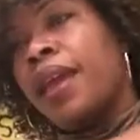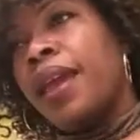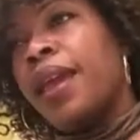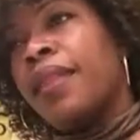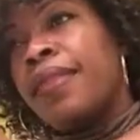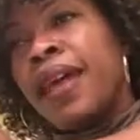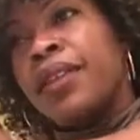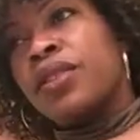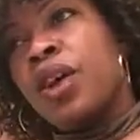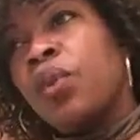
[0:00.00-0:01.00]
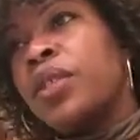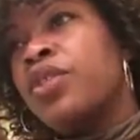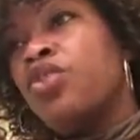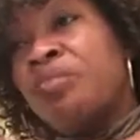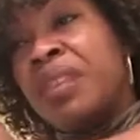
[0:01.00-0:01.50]
And that is always,
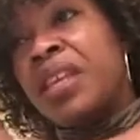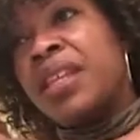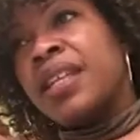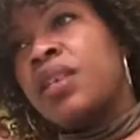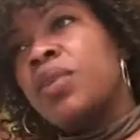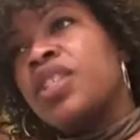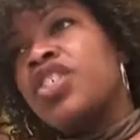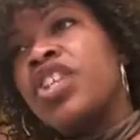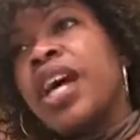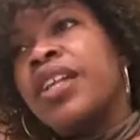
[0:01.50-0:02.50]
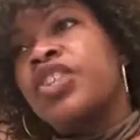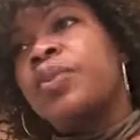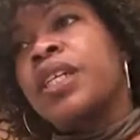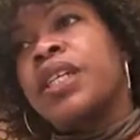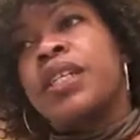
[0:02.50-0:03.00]
to me, that's always a challenge
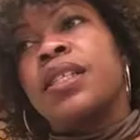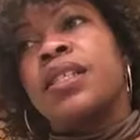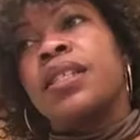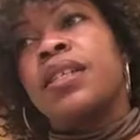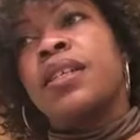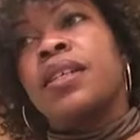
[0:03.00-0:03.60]
because